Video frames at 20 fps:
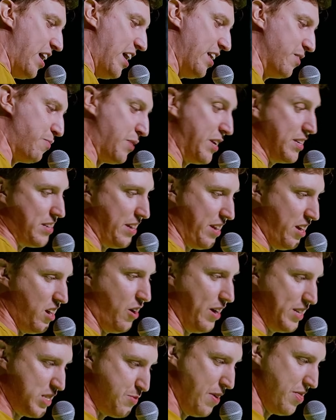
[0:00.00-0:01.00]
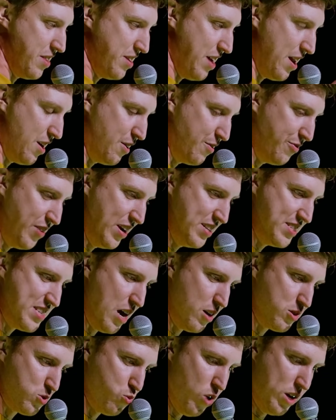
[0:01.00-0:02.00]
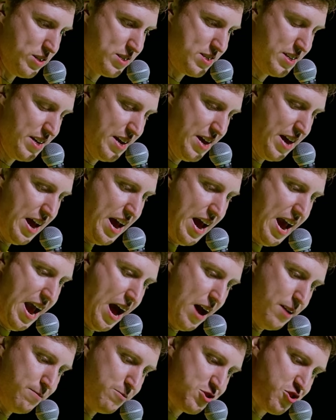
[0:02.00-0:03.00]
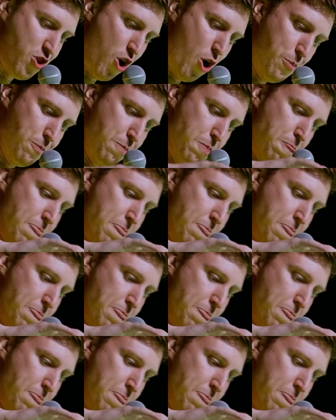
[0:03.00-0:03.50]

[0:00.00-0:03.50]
and because I spent the night at a friend's house once, and so